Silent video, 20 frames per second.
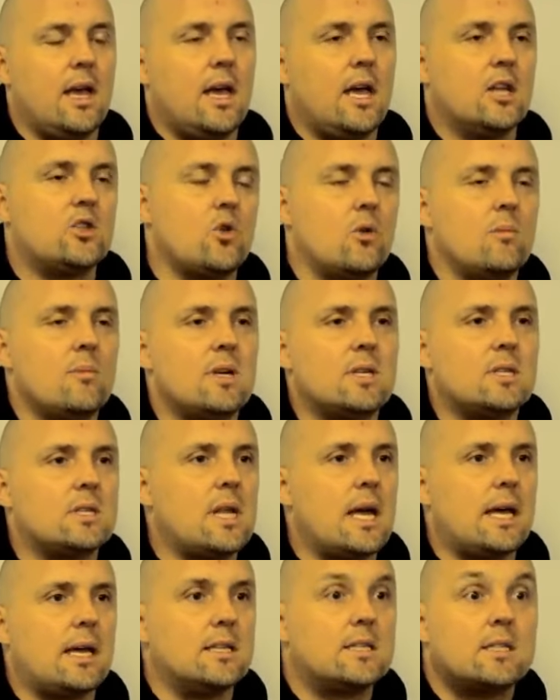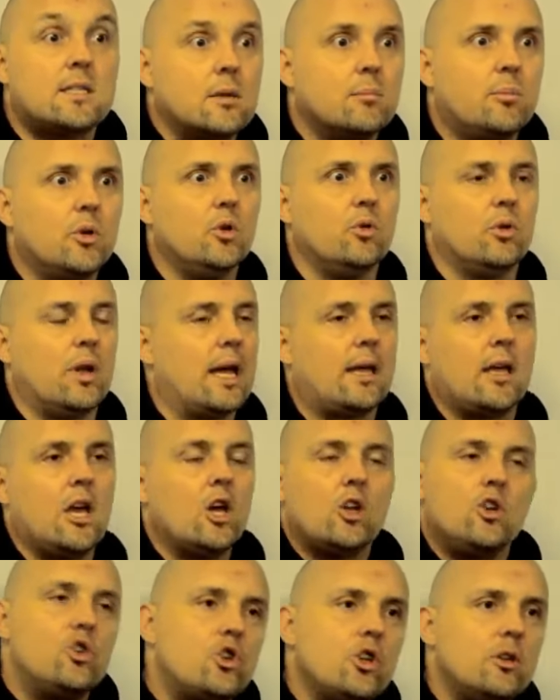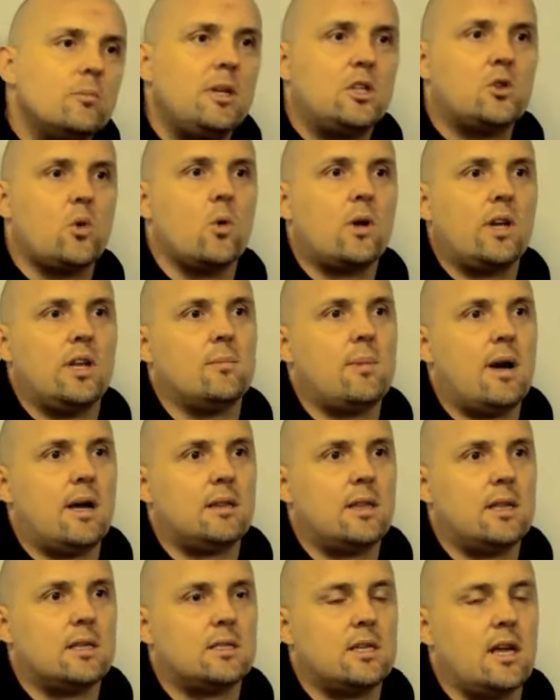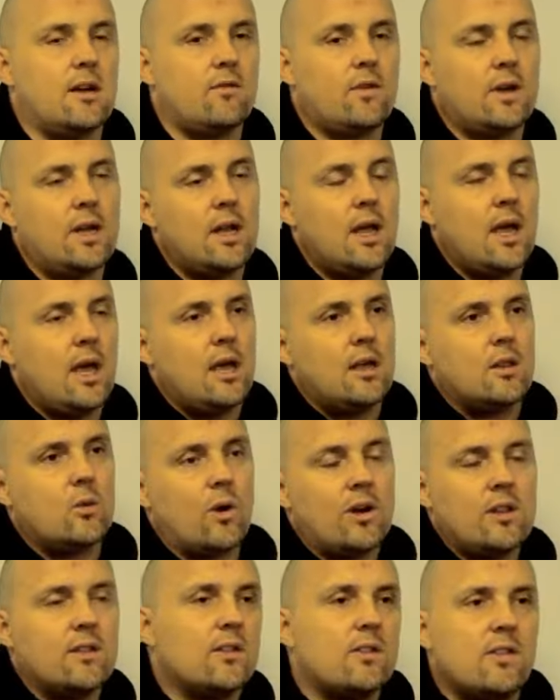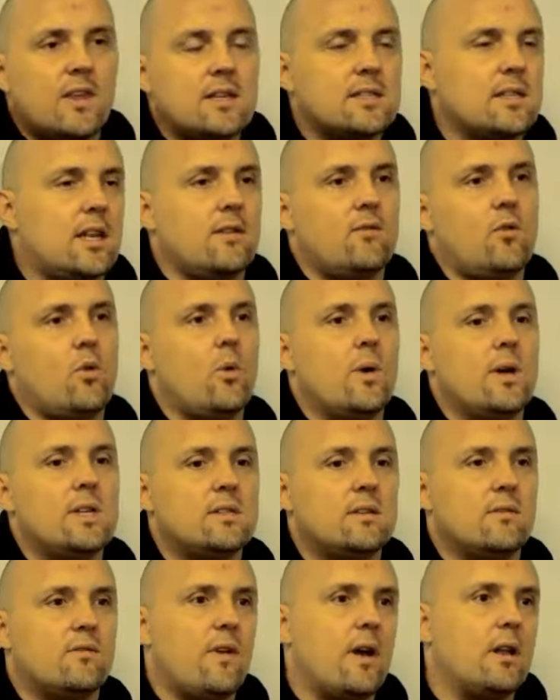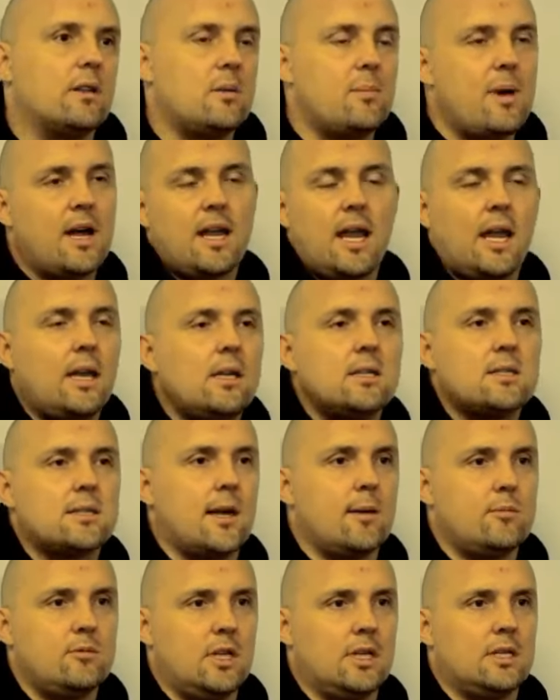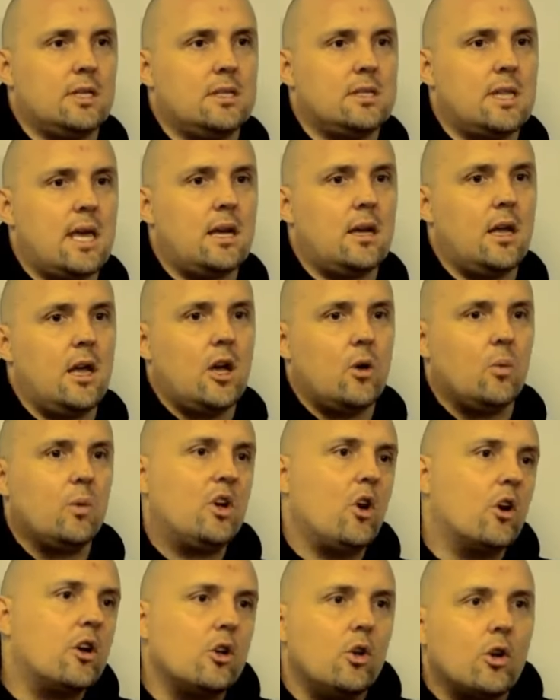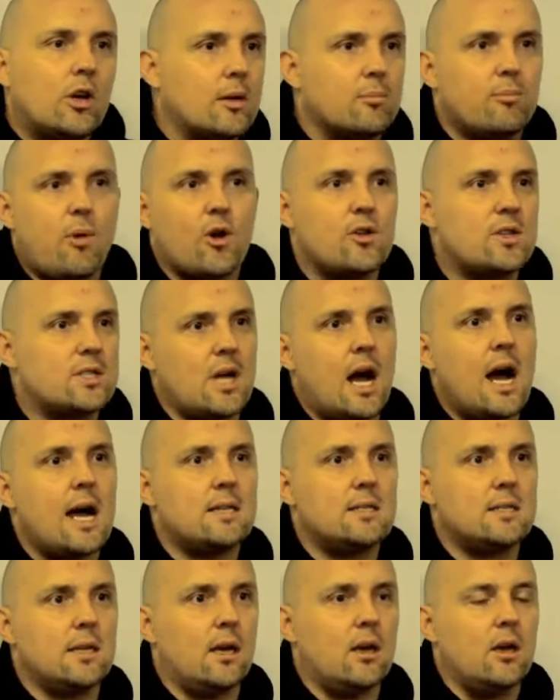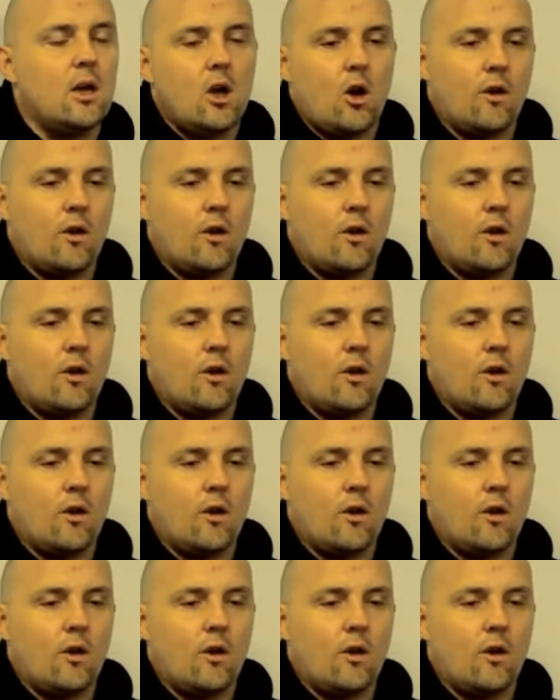It's almost like it's taboo, like you shouldn't be talking about this stuff. And one of the things that I've always felt about any subject is that we got to look at both sides here.